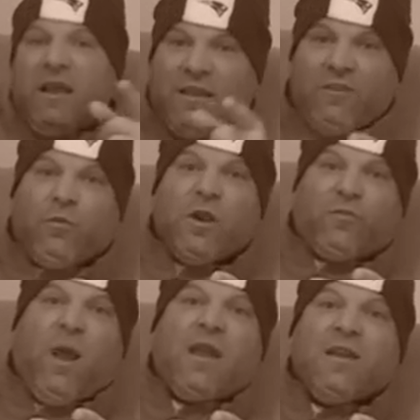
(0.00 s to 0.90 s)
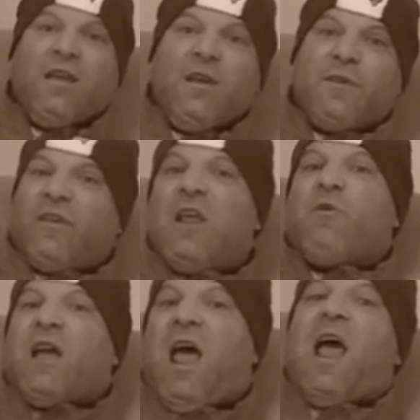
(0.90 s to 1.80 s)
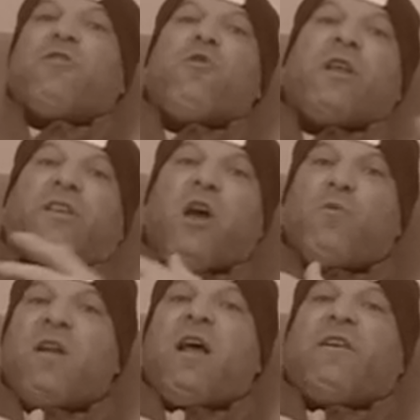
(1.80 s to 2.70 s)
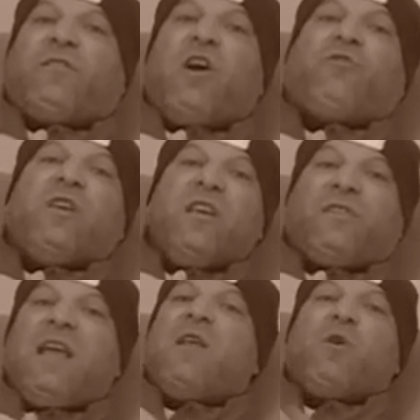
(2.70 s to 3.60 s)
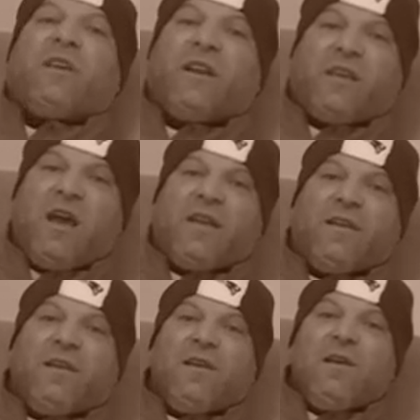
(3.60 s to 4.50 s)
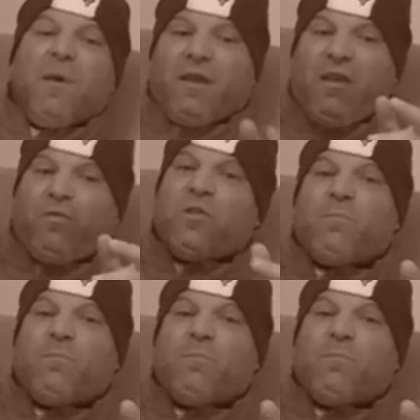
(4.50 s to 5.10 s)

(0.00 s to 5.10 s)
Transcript: Guess what? It's right. Because I can go get a gun right now in this country easily. Anyone can get a gun. But guess what?